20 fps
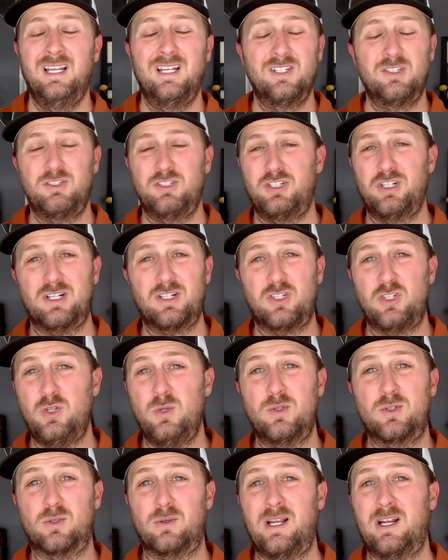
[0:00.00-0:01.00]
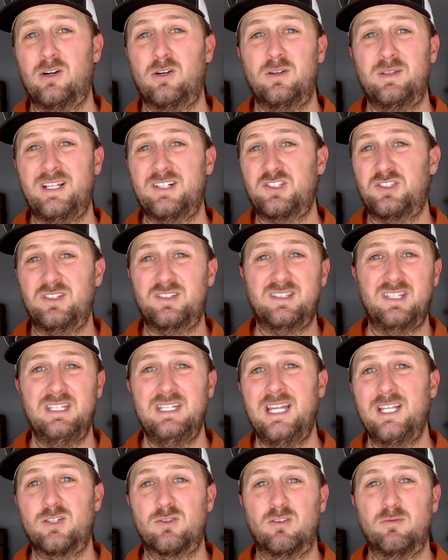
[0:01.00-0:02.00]
Just user error. That's just the
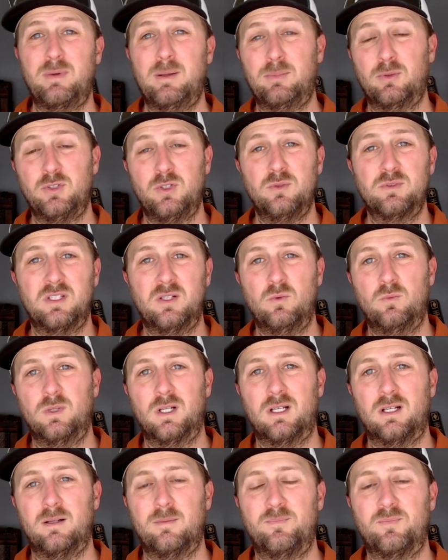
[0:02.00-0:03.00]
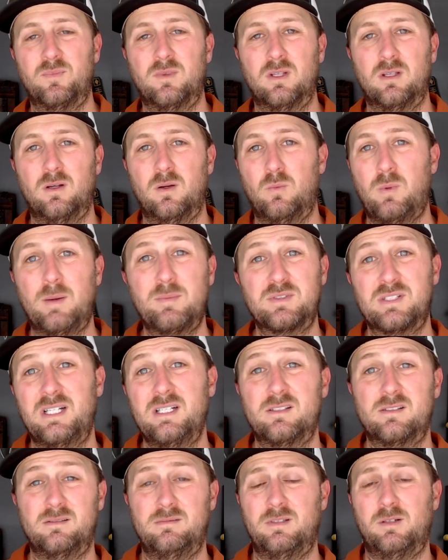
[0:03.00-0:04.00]
nature of people using
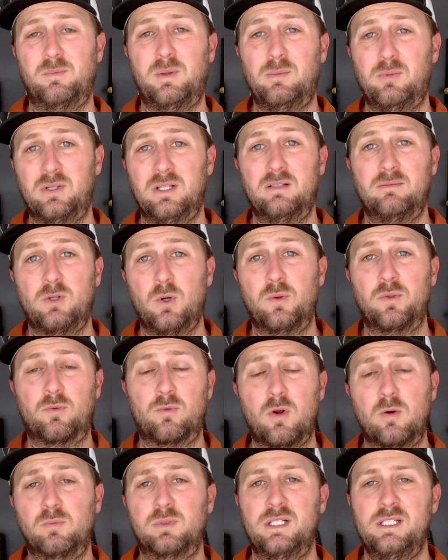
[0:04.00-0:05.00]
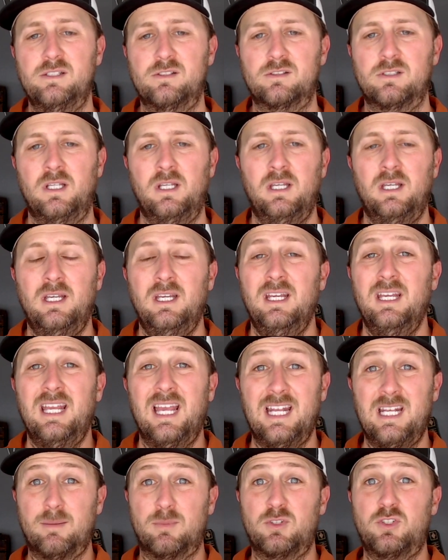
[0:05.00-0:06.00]
websites. People can go to the wrong place.
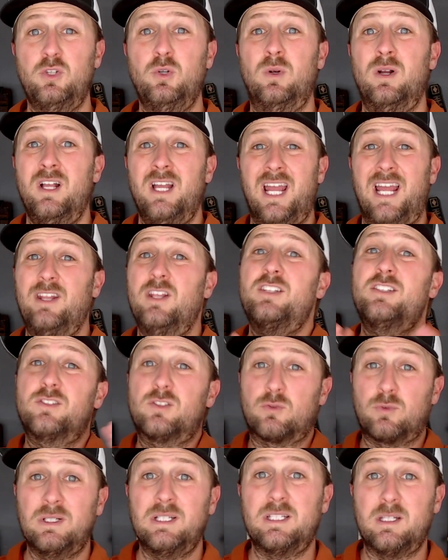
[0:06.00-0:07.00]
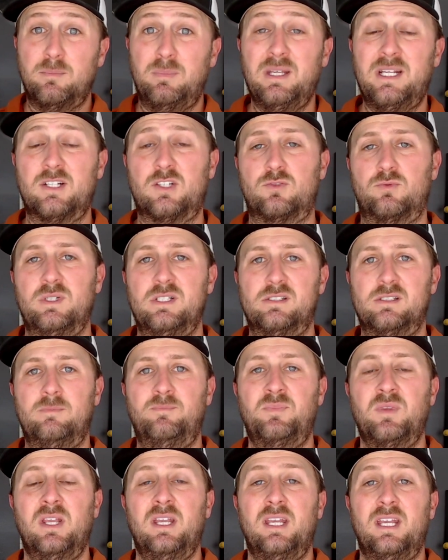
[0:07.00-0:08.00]
And number 2, and this is really the biggest
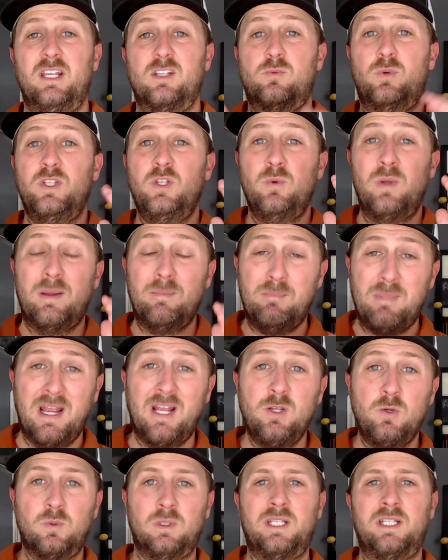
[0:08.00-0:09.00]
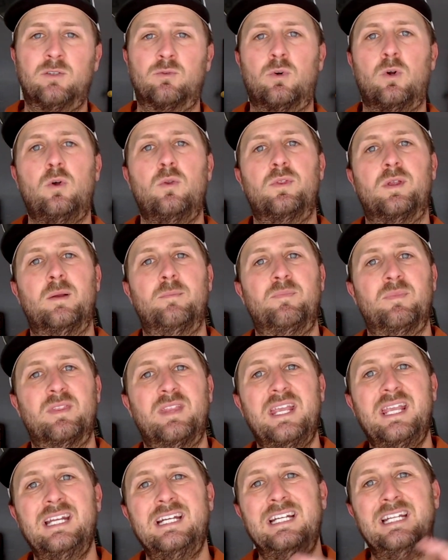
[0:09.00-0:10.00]
reason, is when you manually enroll them,
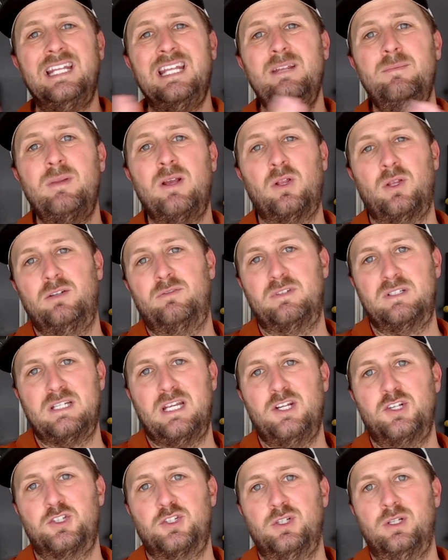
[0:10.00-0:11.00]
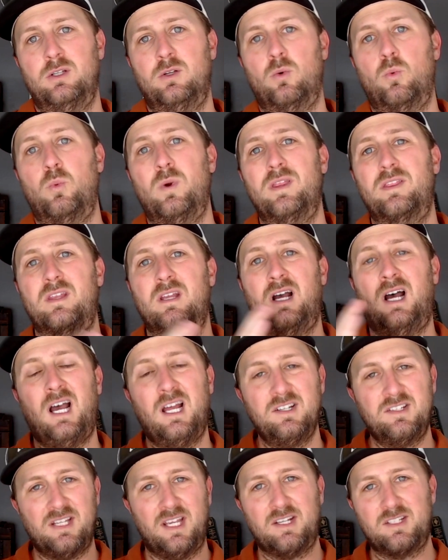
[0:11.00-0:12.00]
they get an email invitation with
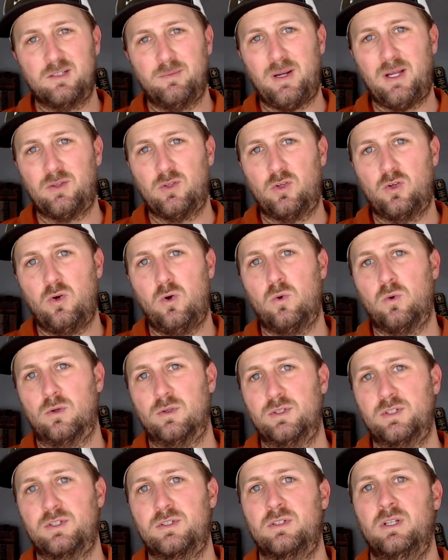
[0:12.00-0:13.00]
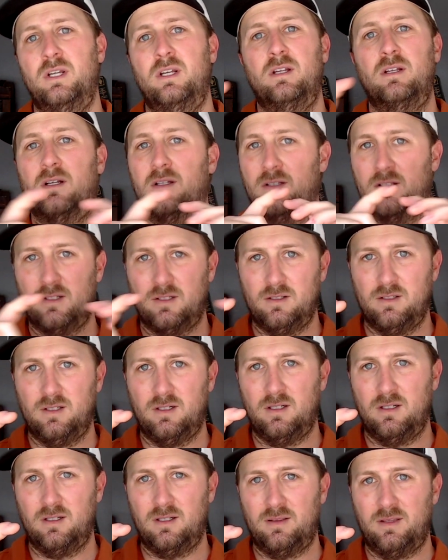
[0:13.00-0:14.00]
context about the course,
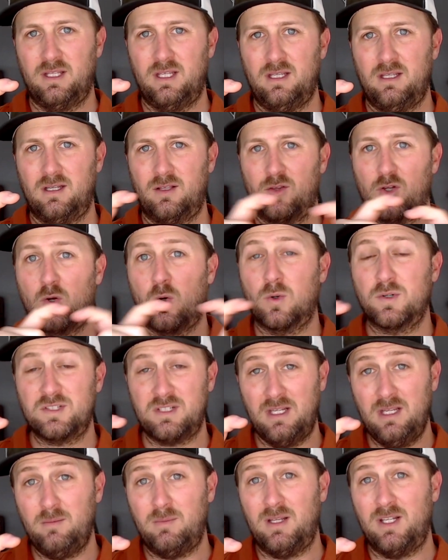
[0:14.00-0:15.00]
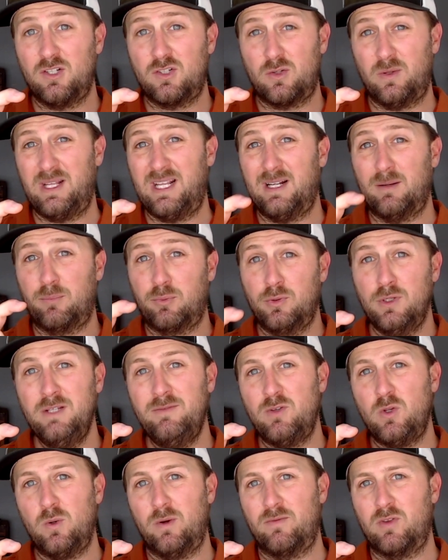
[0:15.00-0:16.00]
the course image, so they get a
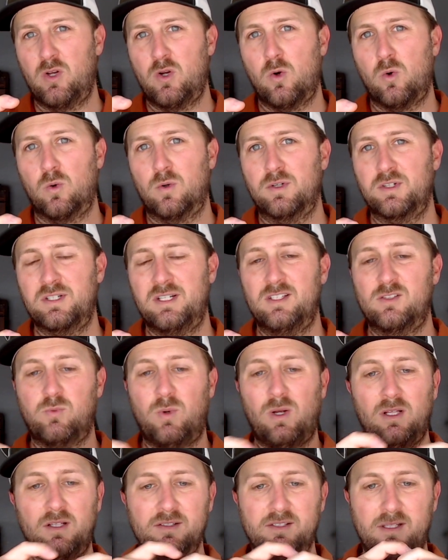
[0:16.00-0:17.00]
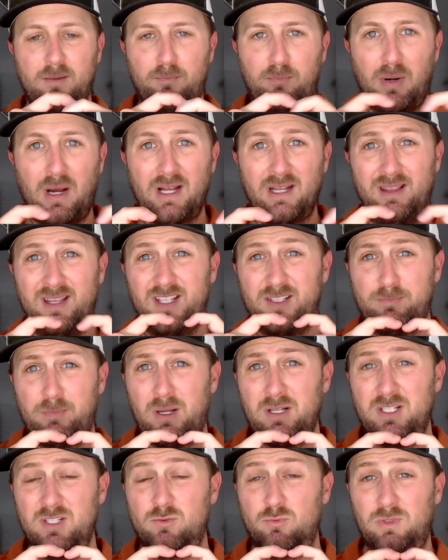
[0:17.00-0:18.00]
preview of the course, as well as the button. This
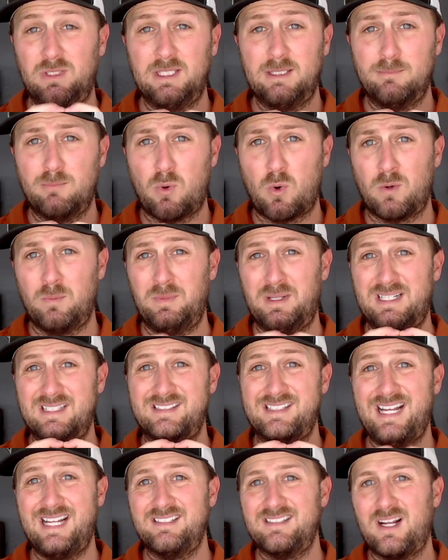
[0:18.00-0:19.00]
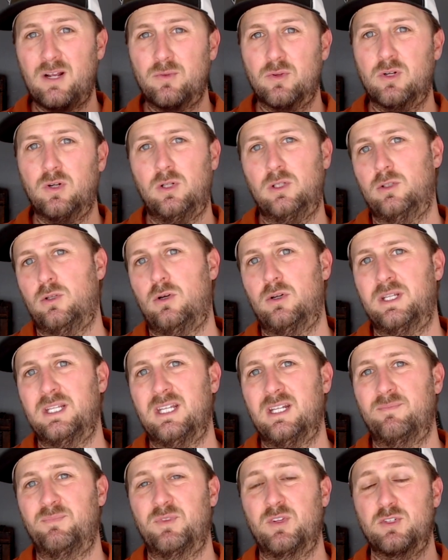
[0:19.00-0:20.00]
button is really important because that's how they're going to log in.